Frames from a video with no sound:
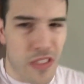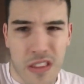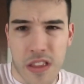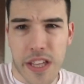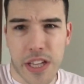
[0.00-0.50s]

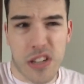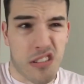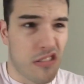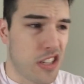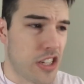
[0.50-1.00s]
Like,
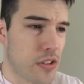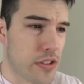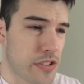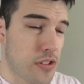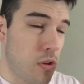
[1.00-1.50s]
you know,
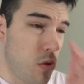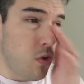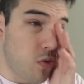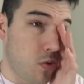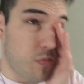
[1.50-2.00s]
there's the
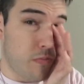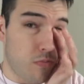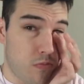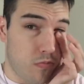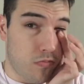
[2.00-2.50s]
whole
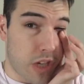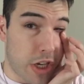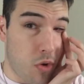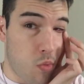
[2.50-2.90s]
like I know